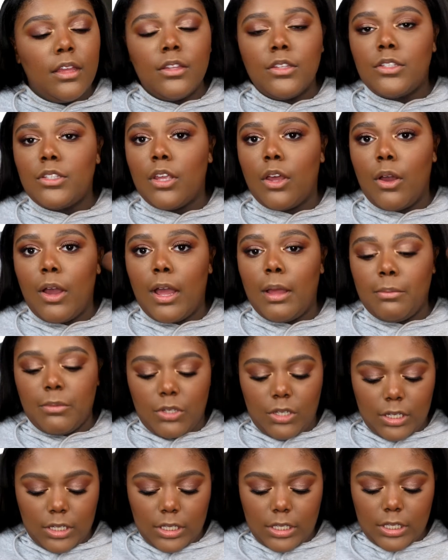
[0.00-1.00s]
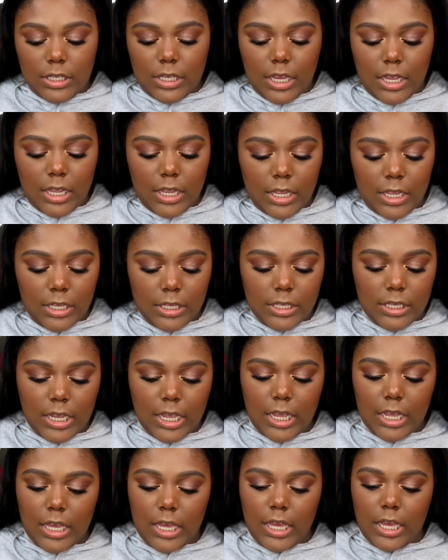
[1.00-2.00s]
So I'm just
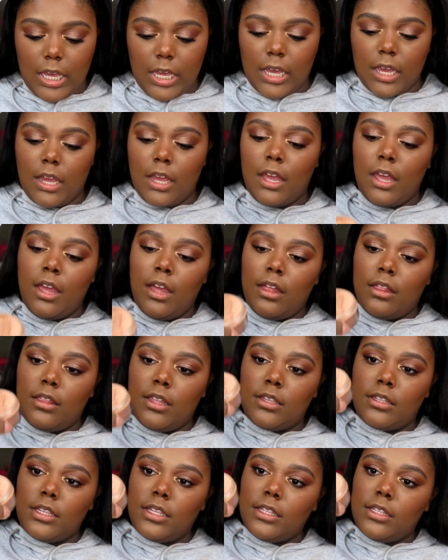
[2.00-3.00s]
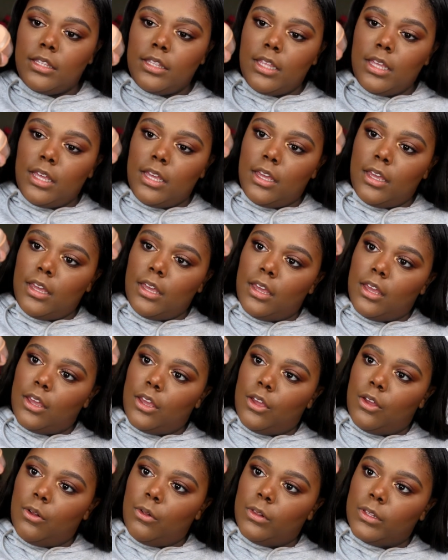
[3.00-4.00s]
taking, this is
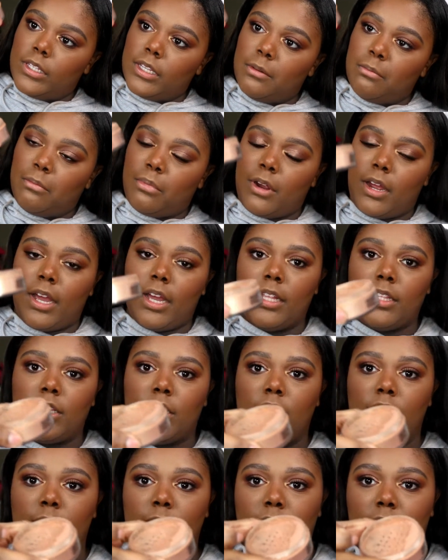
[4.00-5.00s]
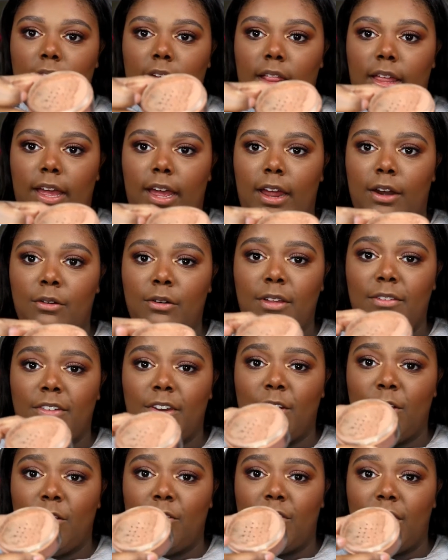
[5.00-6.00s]
the Golden Bronze Loose Highlight. I don't
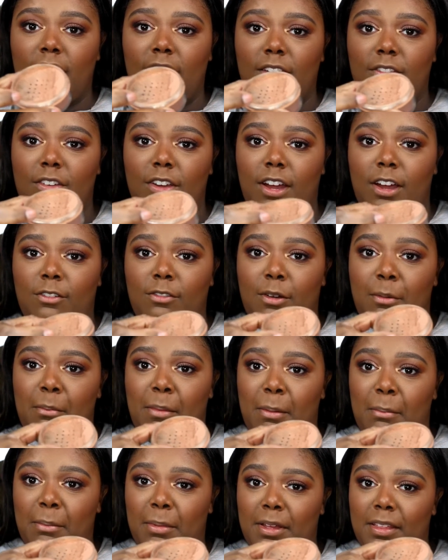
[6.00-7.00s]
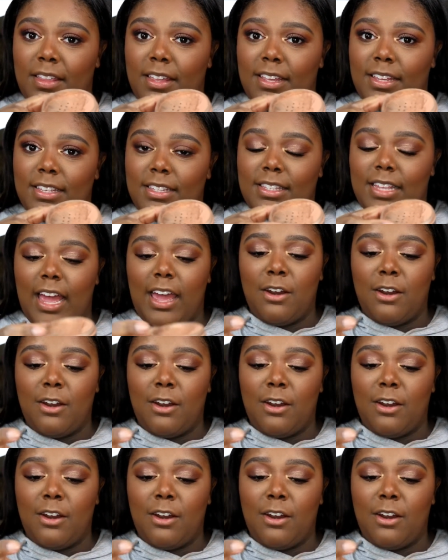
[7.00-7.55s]
even know if any of y'all remember this.